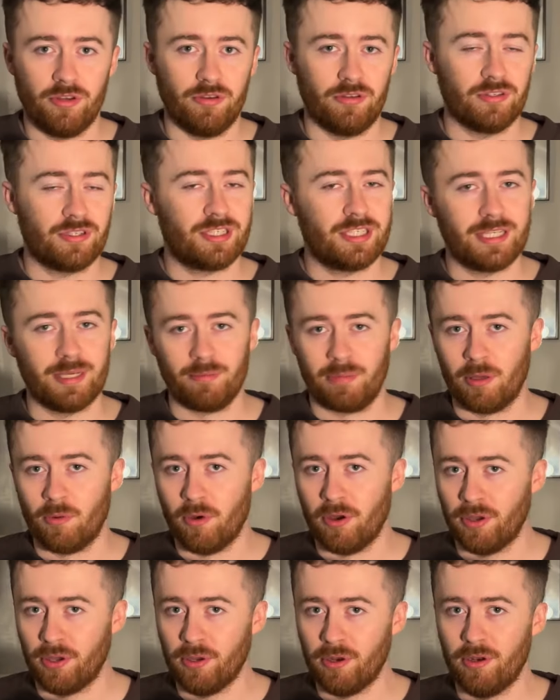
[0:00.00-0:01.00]
who just simply
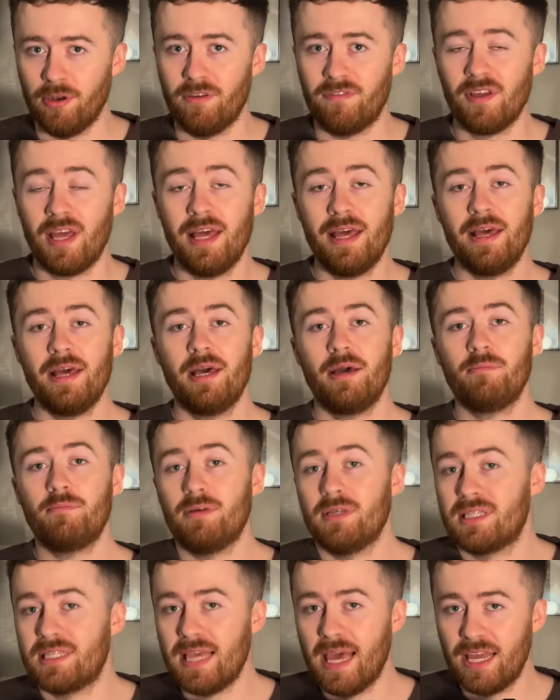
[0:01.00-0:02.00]
weren't good enough?
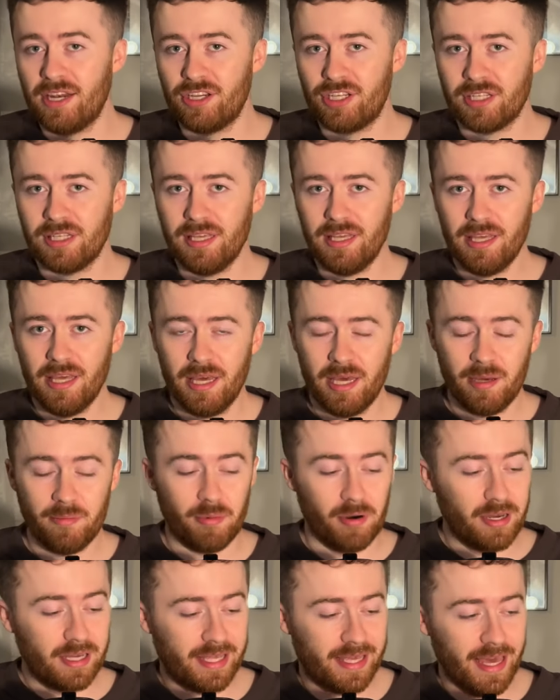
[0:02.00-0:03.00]
Potentially,
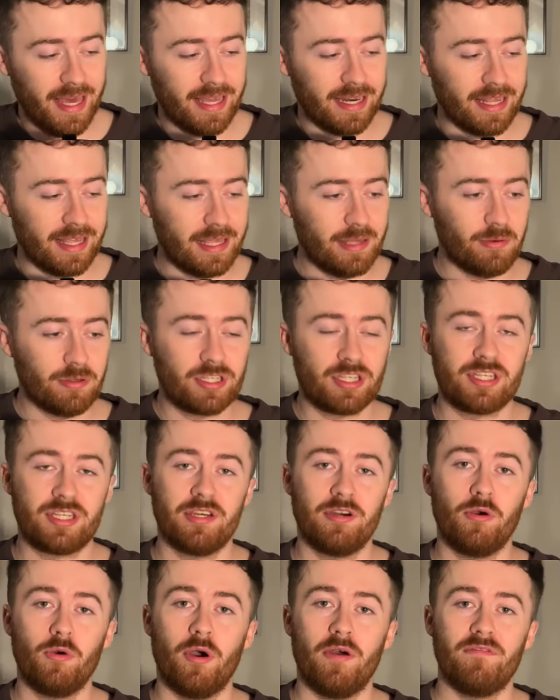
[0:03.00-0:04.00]
but again, he was
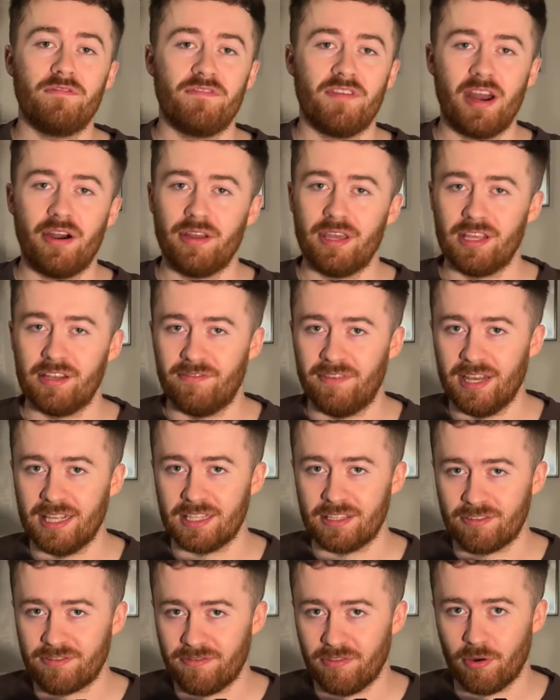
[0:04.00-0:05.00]
still very
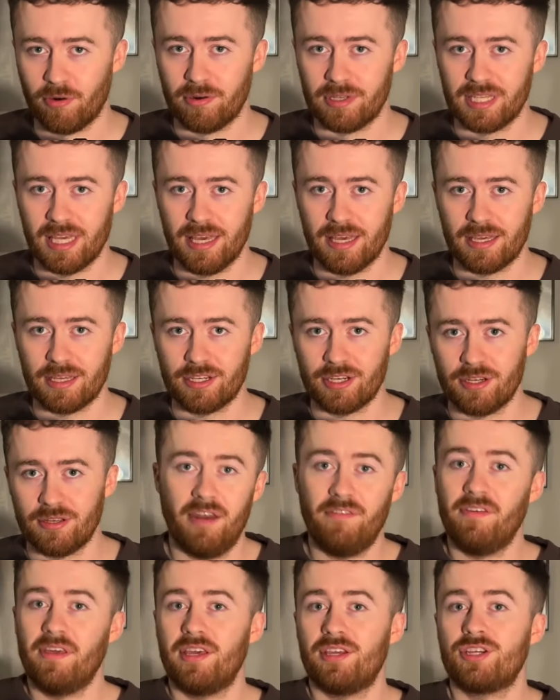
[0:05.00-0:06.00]
advanced for his age.
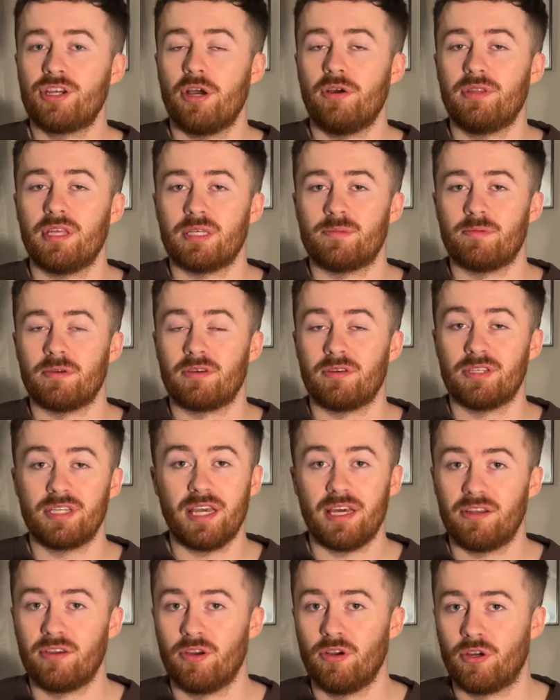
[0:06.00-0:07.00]
And I think he showed this because he
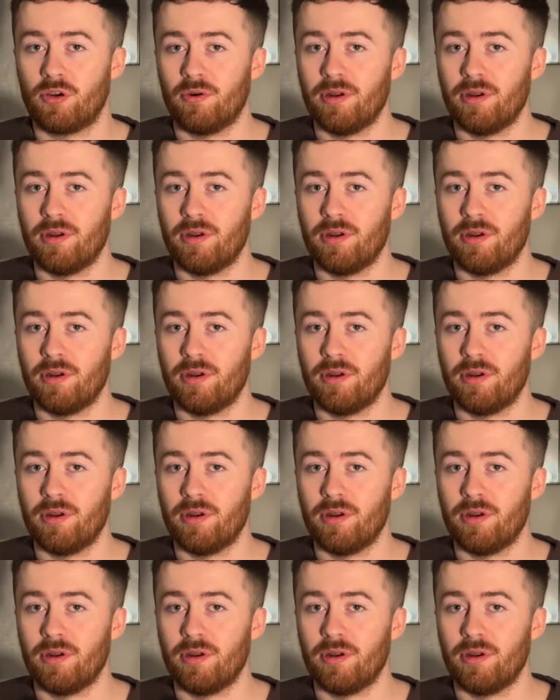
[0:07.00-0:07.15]
had a good